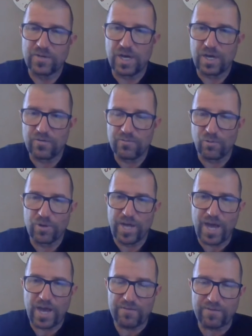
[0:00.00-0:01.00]

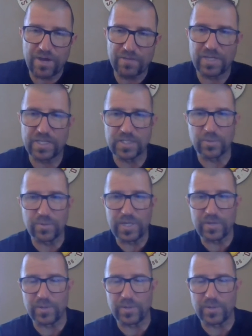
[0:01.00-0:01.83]
4.5, 5 days a week.